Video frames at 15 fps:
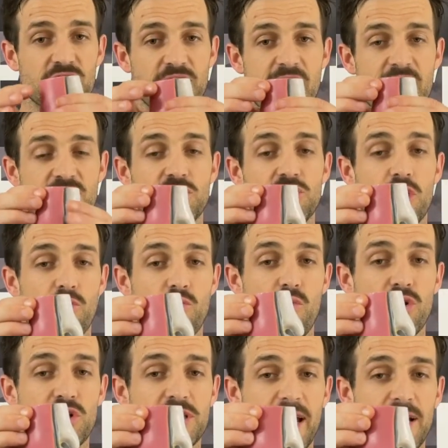they actually don't
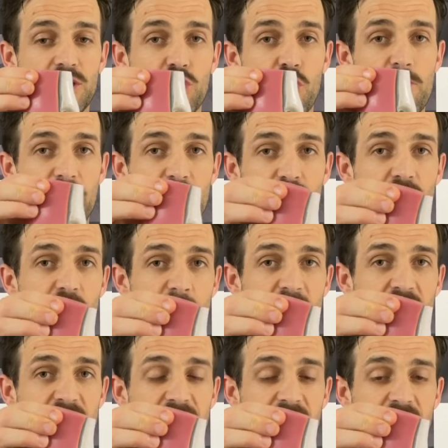rotate too much through that
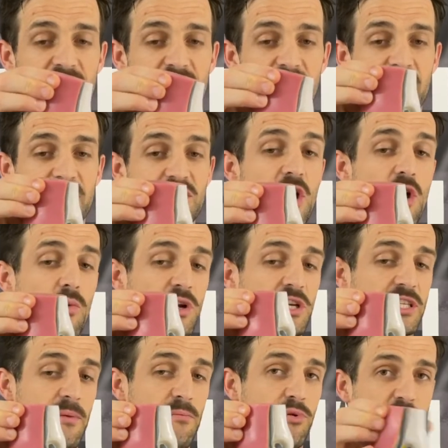mid-stance phase,
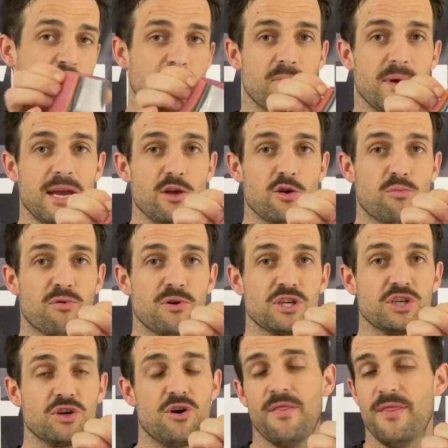which then puts medial
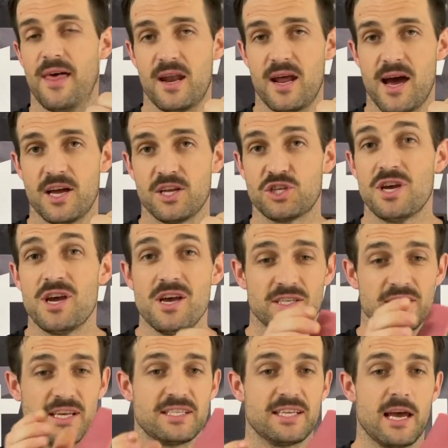pressure on that arch.
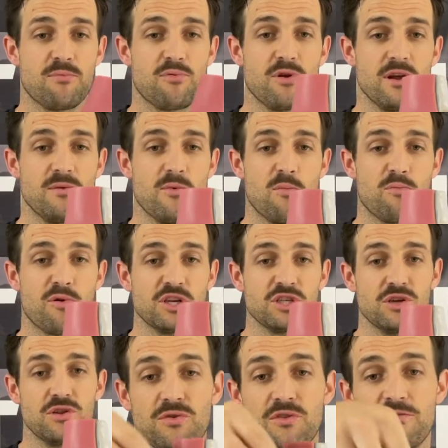So they stay pretty well
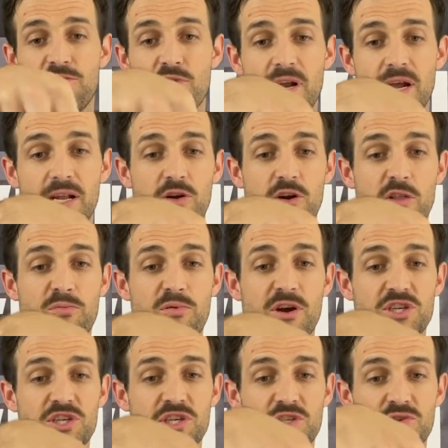pressured foot, and a lot of the
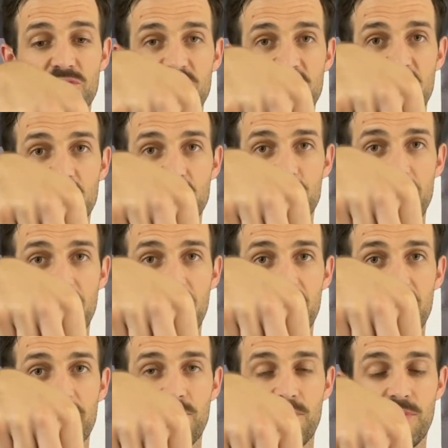pressure is through the central part
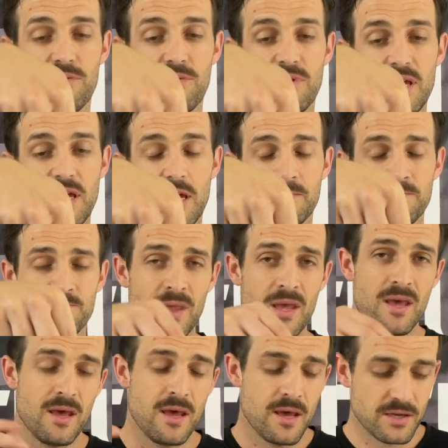of their foot through here.
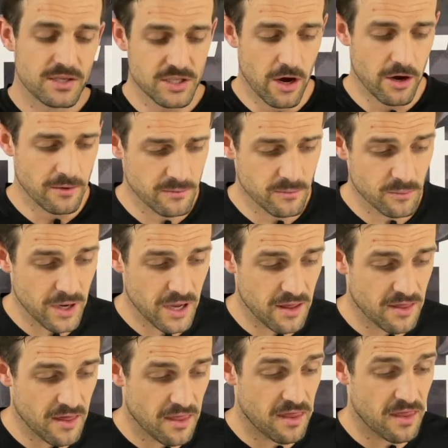So
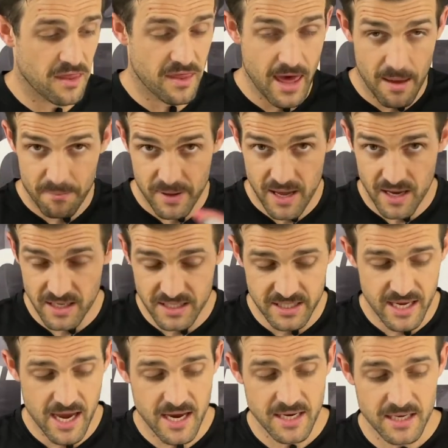with that being
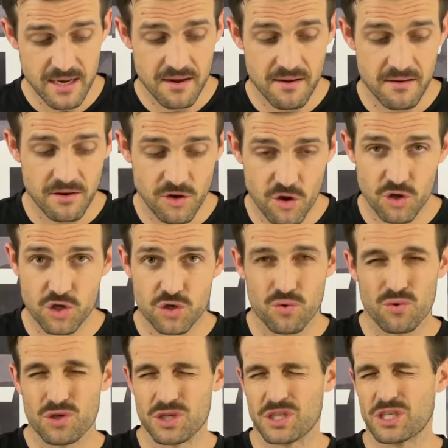said,
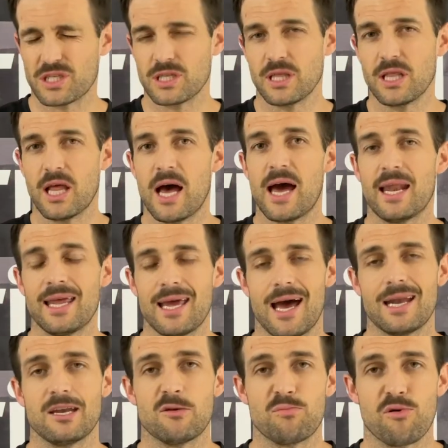neutral to slightly
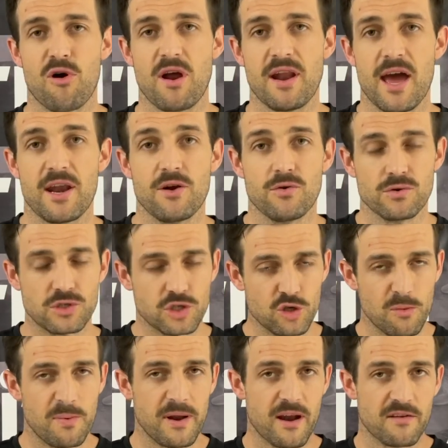underpronated or
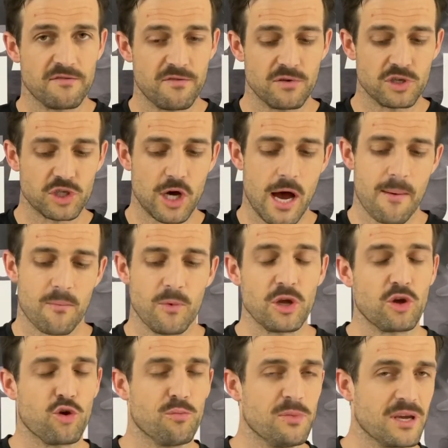supinated foot type, we
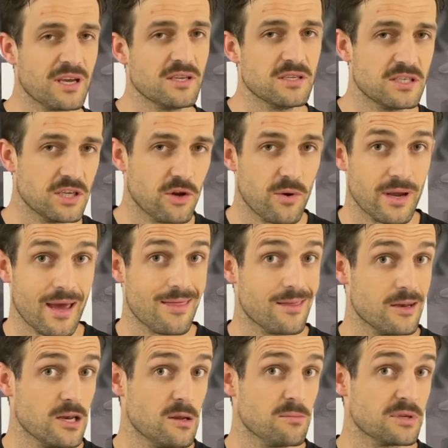could be considering
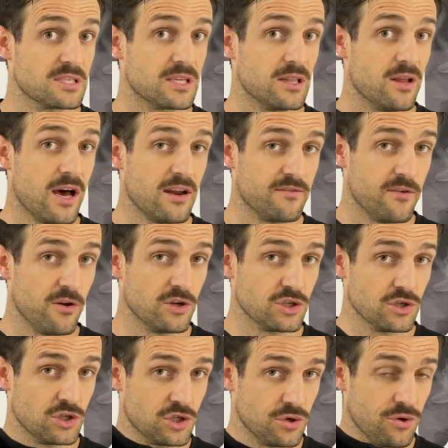the Nimbus Lite
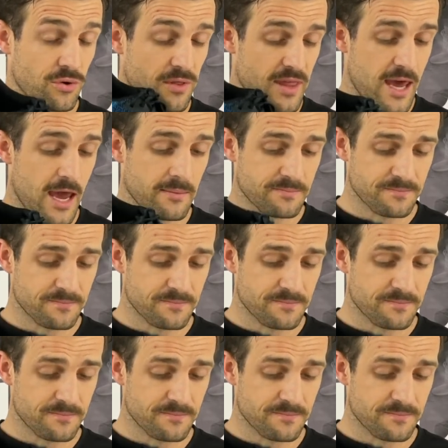version 2 there.